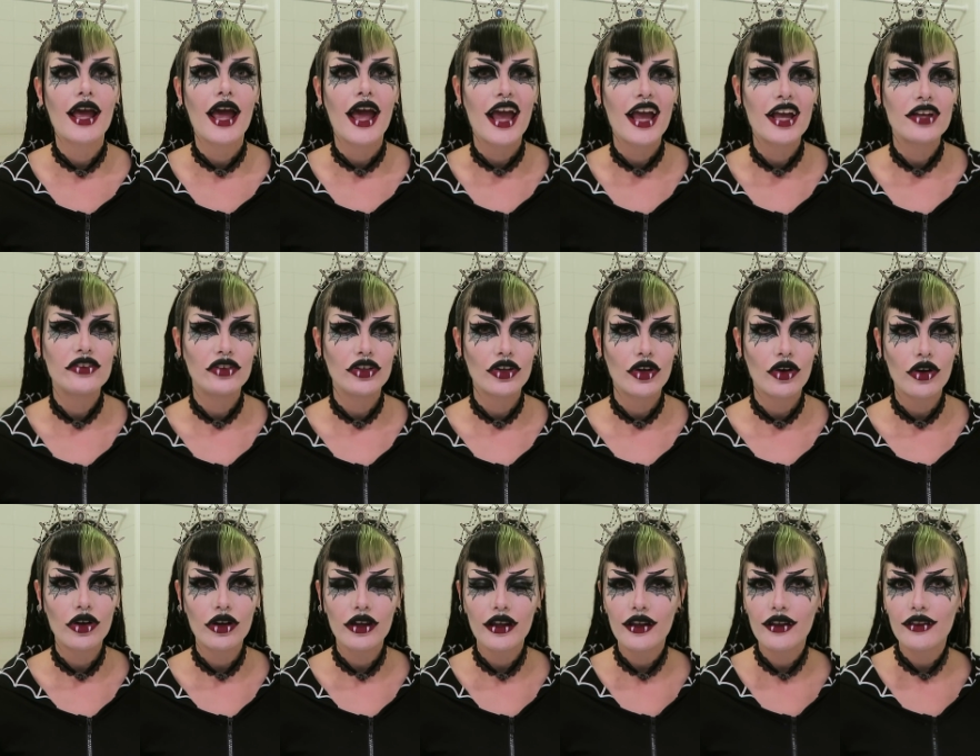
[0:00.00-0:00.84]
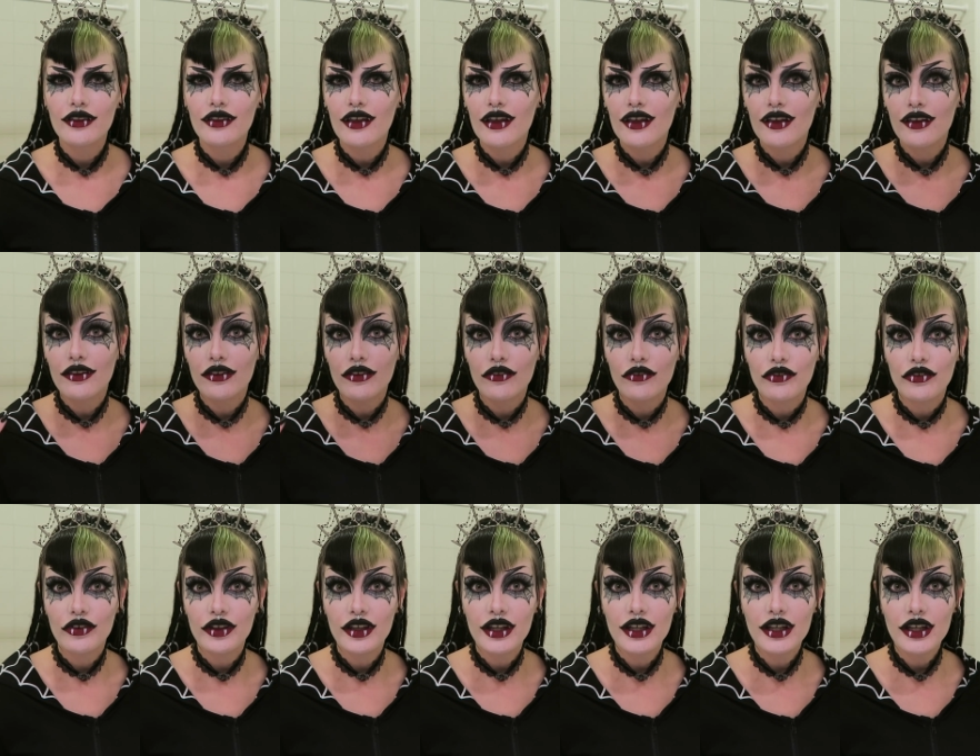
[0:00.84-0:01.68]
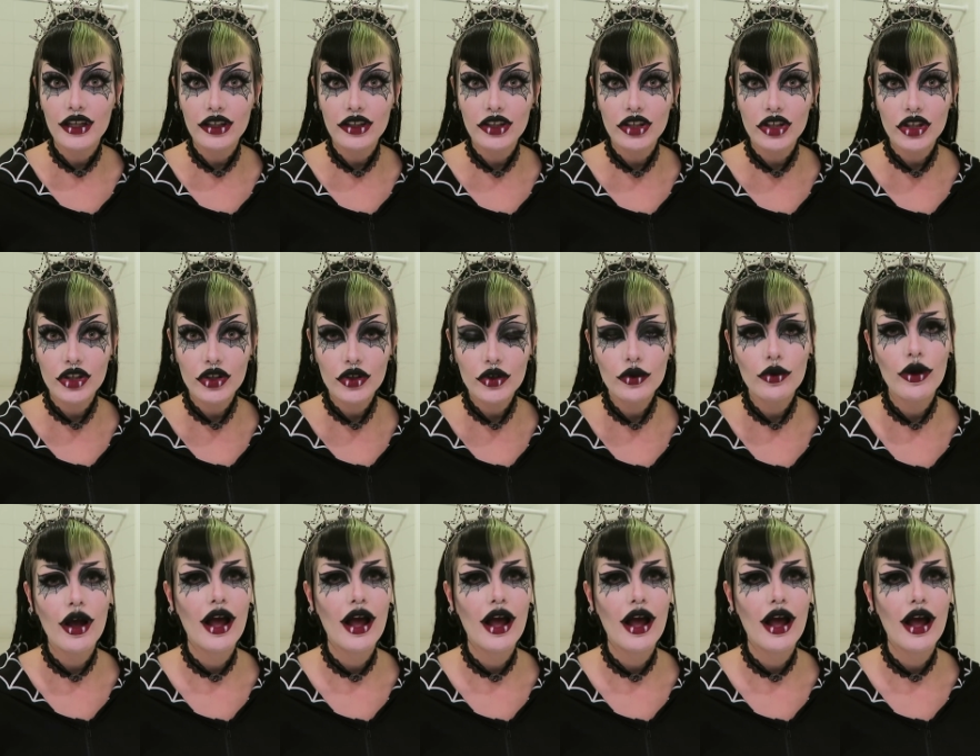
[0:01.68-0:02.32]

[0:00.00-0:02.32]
enjoyed this video,